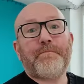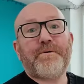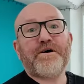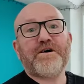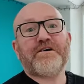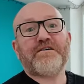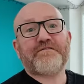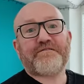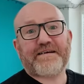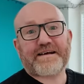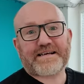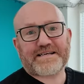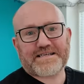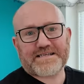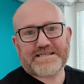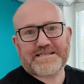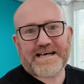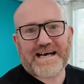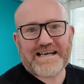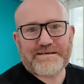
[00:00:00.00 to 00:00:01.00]

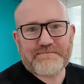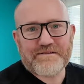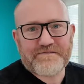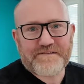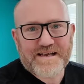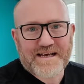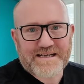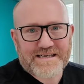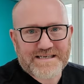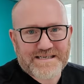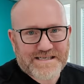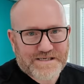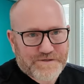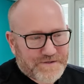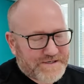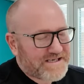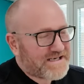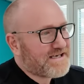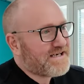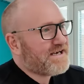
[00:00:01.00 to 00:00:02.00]
perfect time of year to
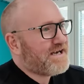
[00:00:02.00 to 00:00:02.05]
do it.